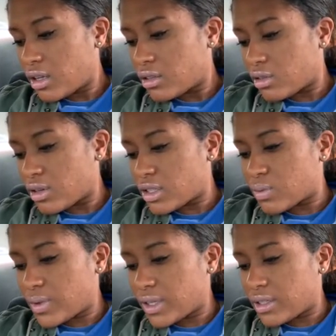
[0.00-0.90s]
Laura's
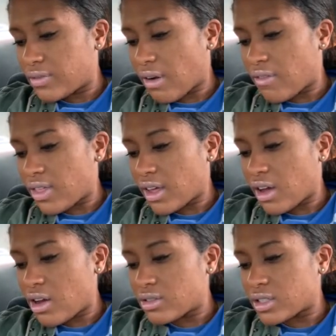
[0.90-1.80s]
willing if everything
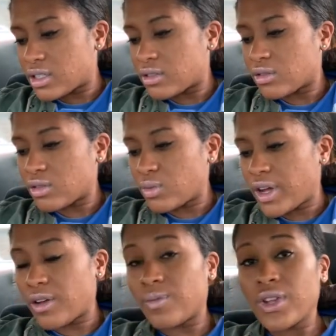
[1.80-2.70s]
goes
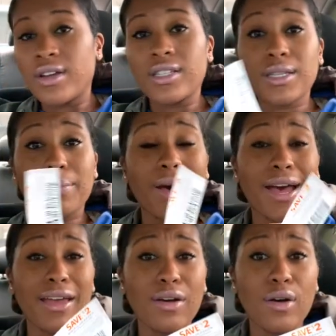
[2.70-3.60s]
well. Some
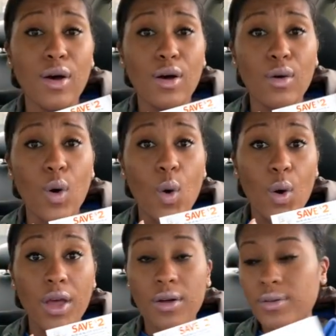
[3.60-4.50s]
bio
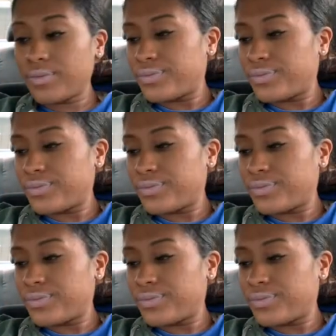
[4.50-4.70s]
oil.